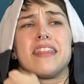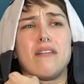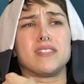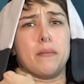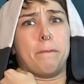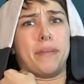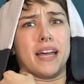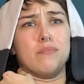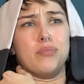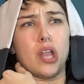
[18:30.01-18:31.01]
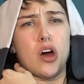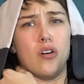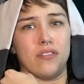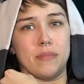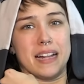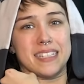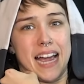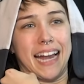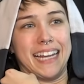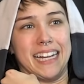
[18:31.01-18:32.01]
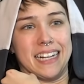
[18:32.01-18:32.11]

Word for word: That was a big blow from that tiny